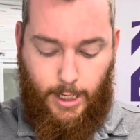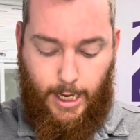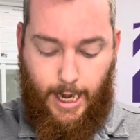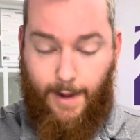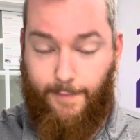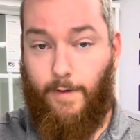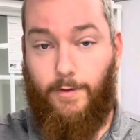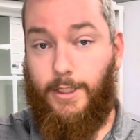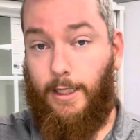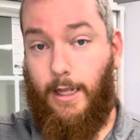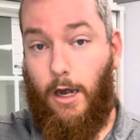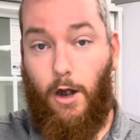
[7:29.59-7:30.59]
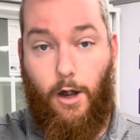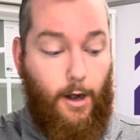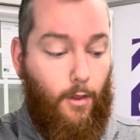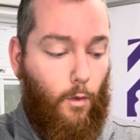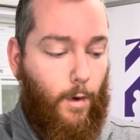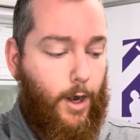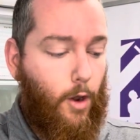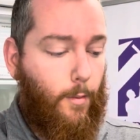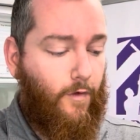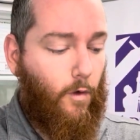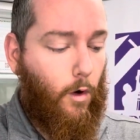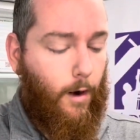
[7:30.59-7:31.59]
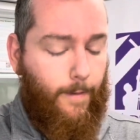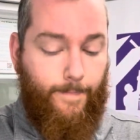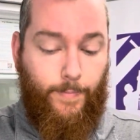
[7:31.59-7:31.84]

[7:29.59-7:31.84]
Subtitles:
and I've never seen that on another window before.